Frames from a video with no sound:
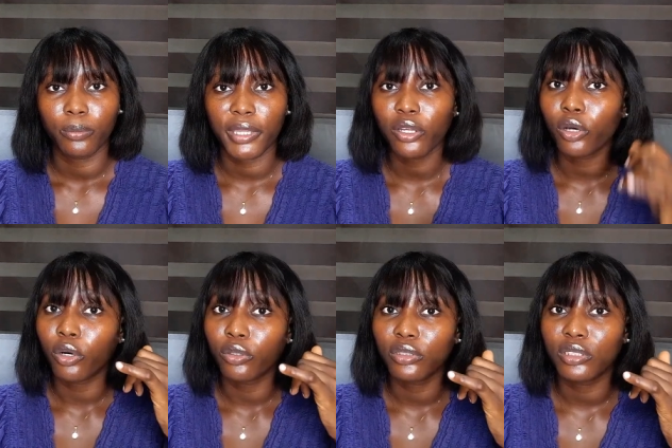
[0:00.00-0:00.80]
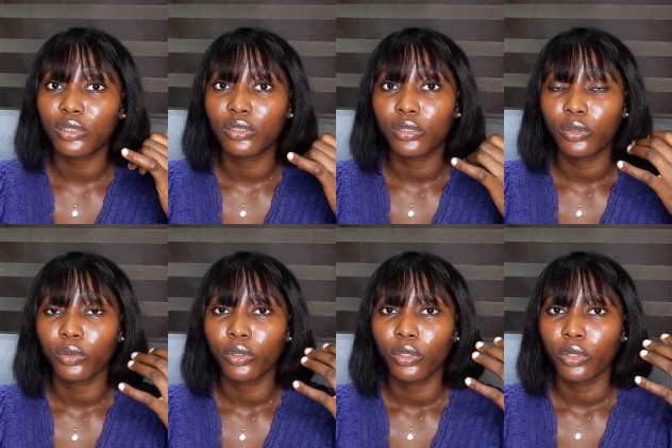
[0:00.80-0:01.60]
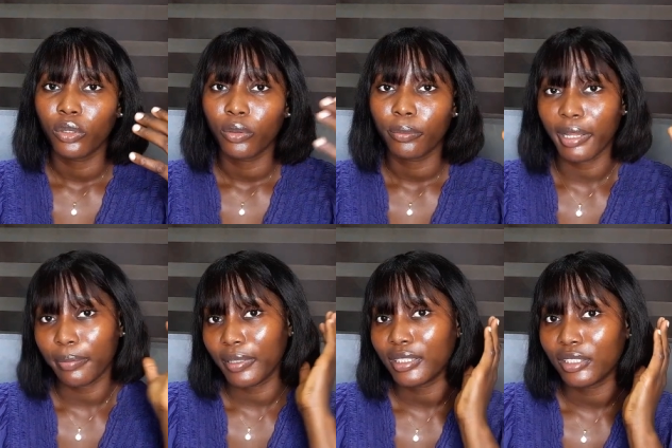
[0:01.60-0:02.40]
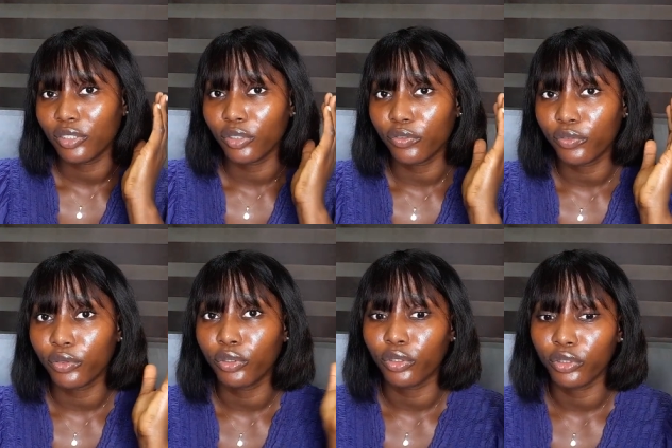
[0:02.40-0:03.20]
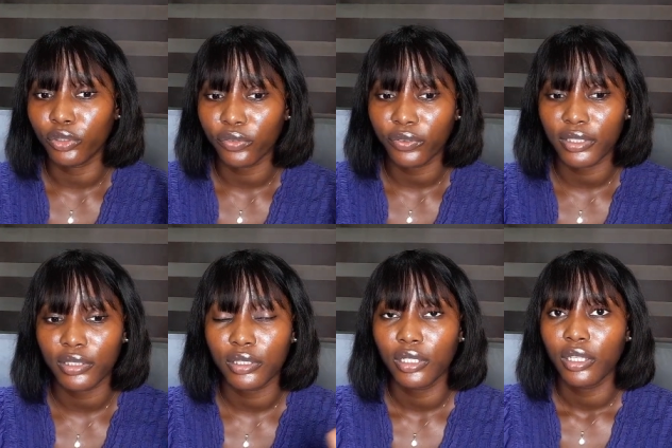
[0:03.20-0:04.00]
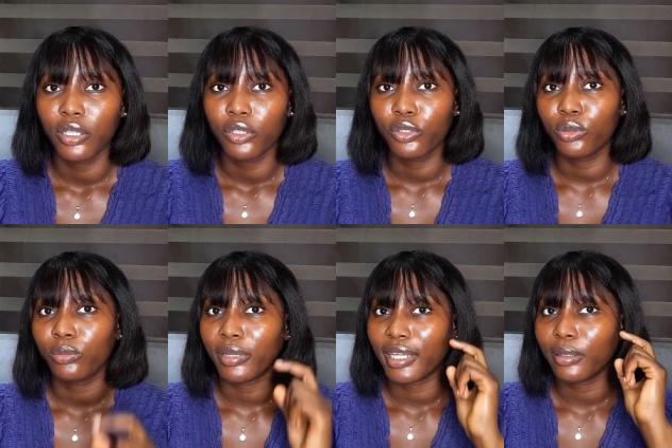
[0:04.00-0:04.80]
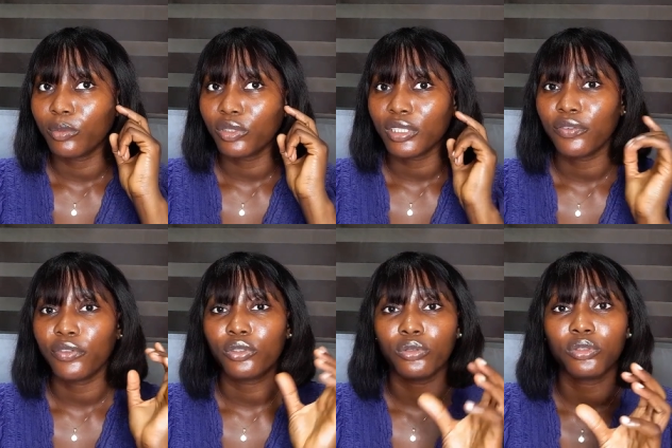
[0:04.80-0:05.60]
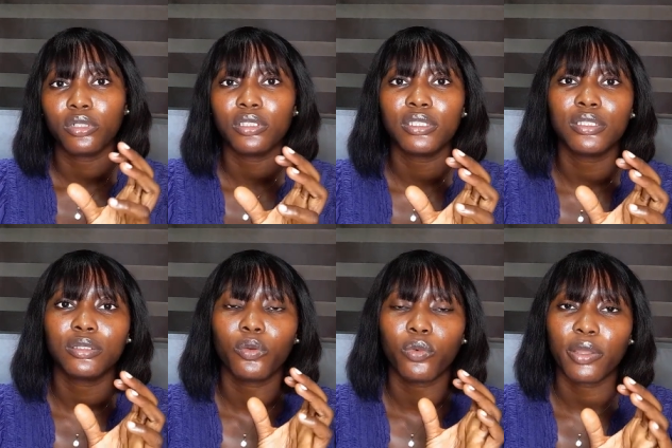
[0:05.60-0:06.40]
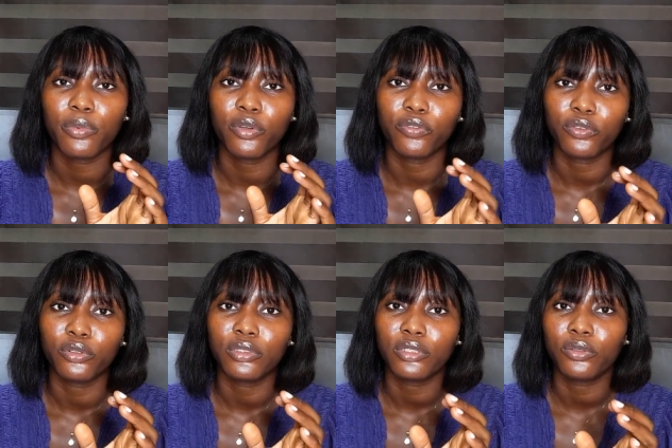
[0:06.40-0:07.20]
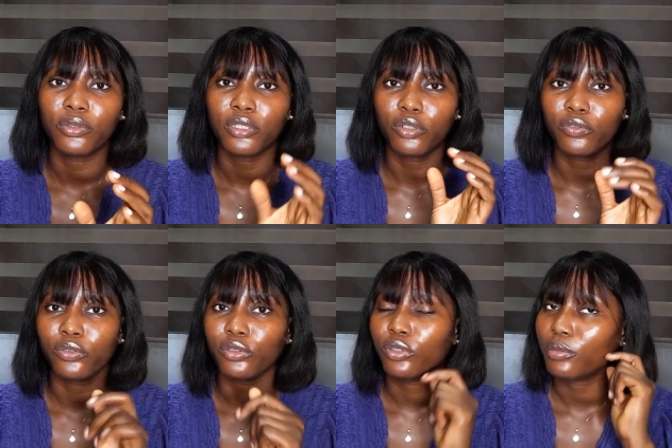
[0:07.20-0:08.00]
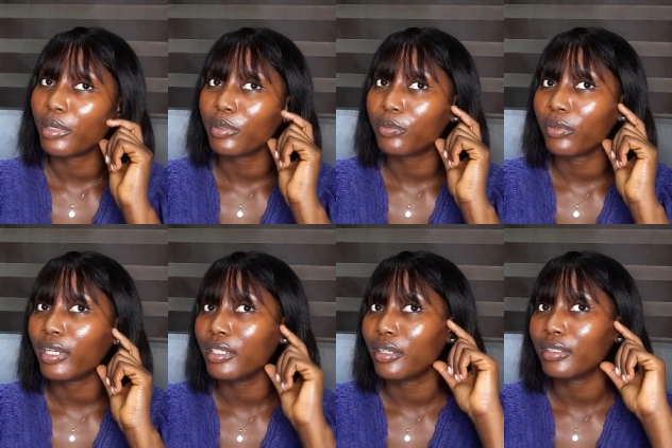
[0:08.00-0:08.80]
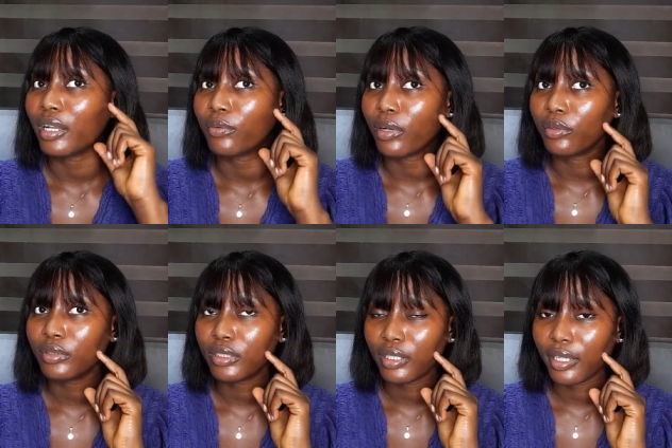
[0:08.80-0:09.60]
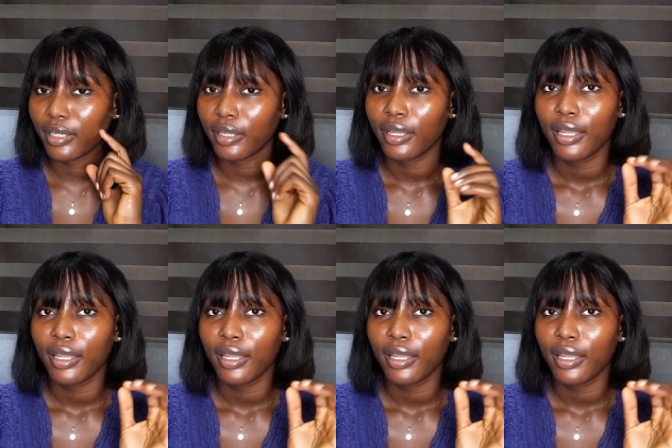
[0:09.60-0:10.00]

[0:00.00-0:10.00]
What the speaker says: make calls by placing your phone on your face, you might, if you do not wipe your phone screen often, you might be breaking out around here.